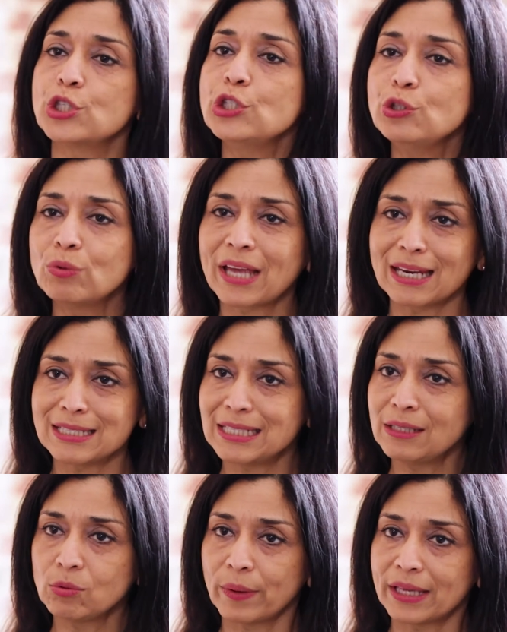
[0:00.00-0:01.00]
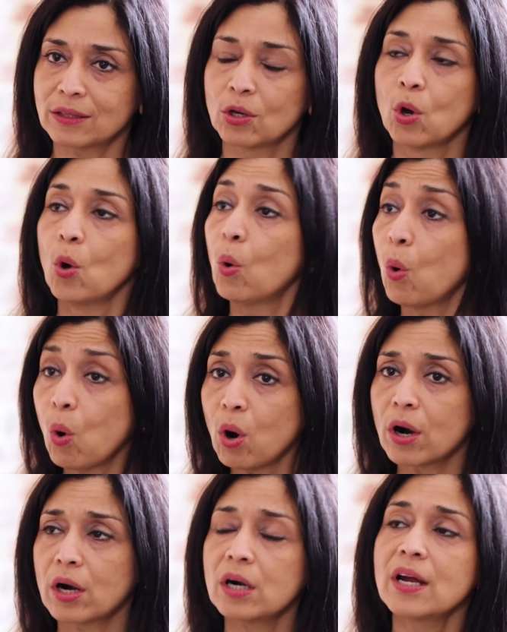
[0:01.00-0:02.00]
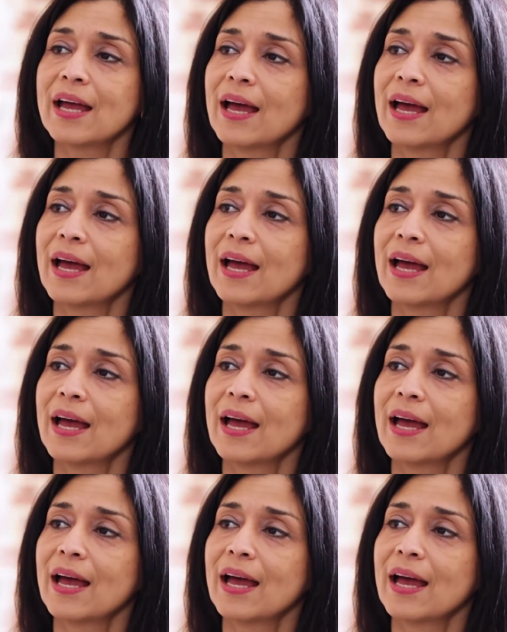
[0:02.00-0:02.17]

you can deal with, or